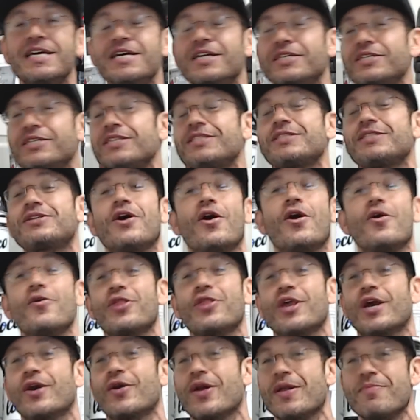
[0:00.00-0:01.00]
Just go
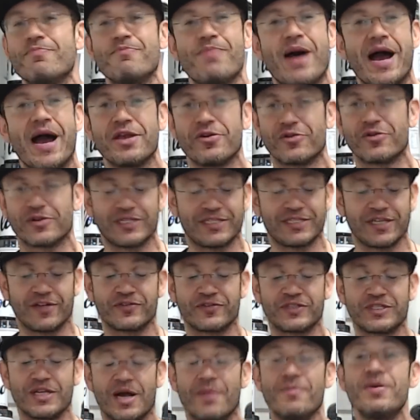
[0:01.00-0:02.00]
there and buy yourself
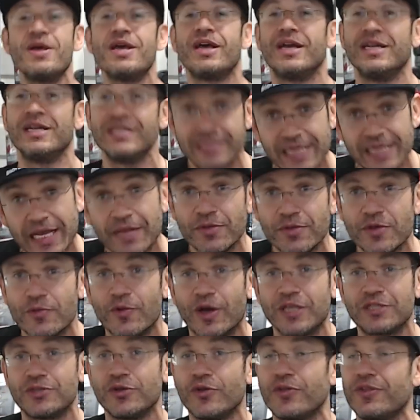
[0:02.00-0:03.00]
some and tell me
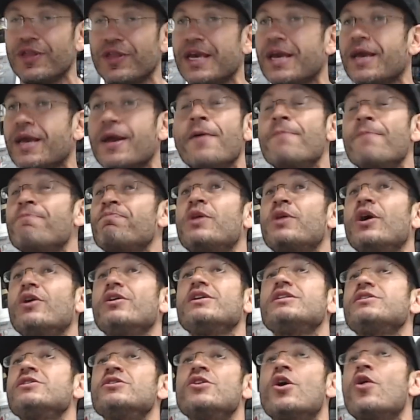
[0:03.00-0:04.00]
what you think. There
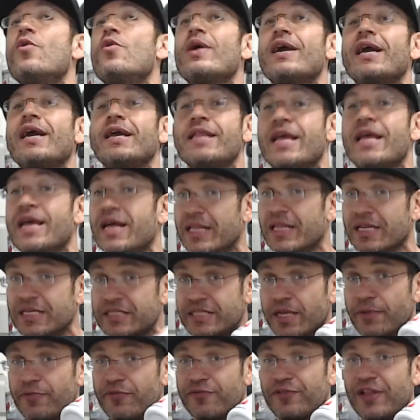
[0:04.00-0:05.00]
is no way in hell,
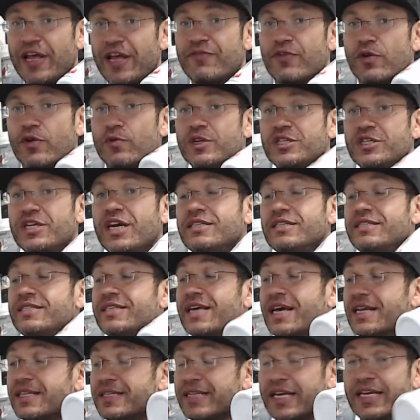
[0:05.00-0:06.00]
except flavor, which I
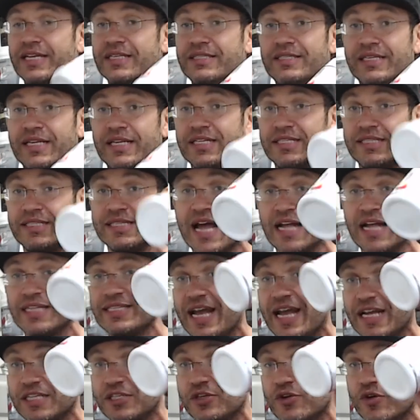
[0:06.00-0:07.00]
said is not
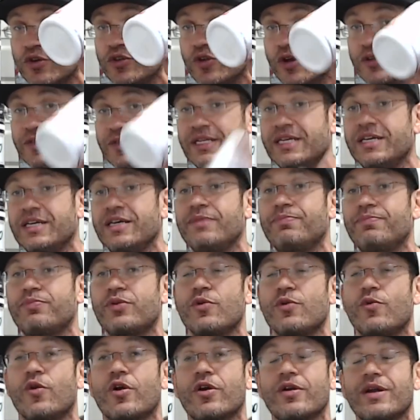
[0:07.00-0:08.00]
that good on the
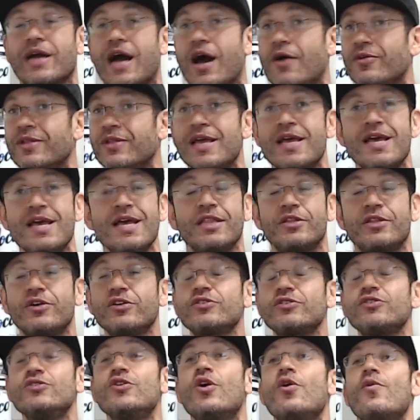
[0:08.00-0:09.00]
pre-workout.
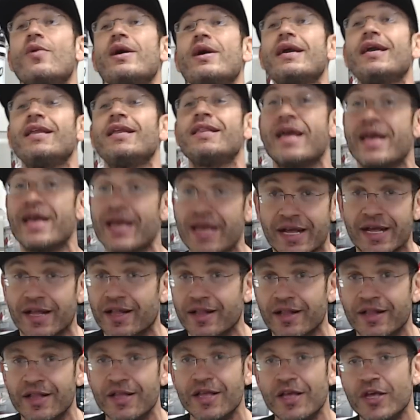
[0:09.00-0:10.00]
There's no way in hell
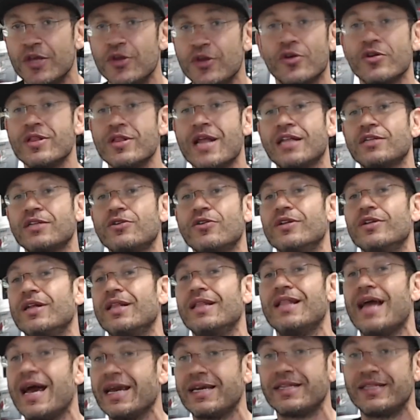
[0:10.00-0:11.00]
you're not gonna
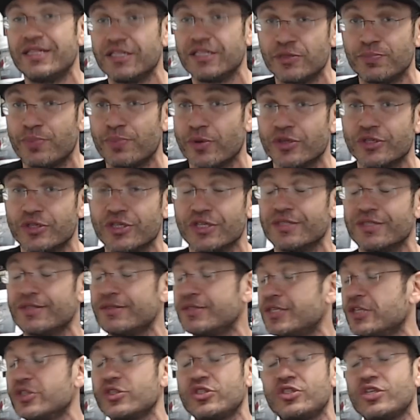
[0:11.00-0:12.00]
like this purchase.
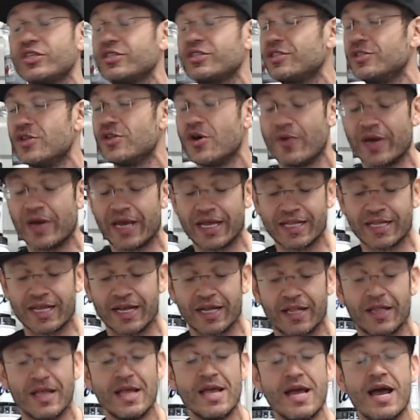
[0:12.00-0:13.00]
There's just no way in
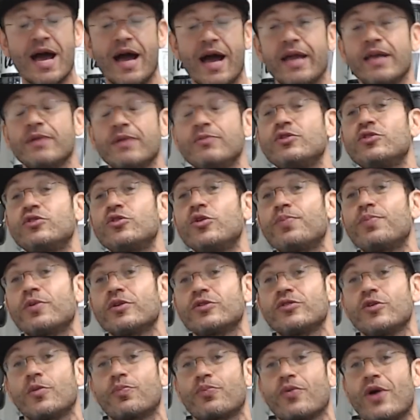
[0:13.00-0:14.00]
hell. I am super
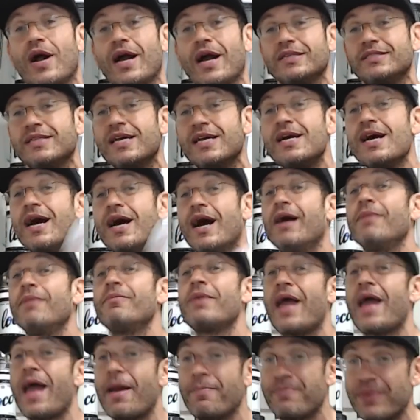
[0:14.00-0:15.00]
surprised. I'm
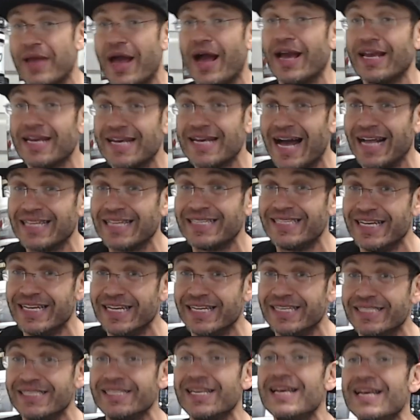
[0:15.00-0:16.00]
happy I got this.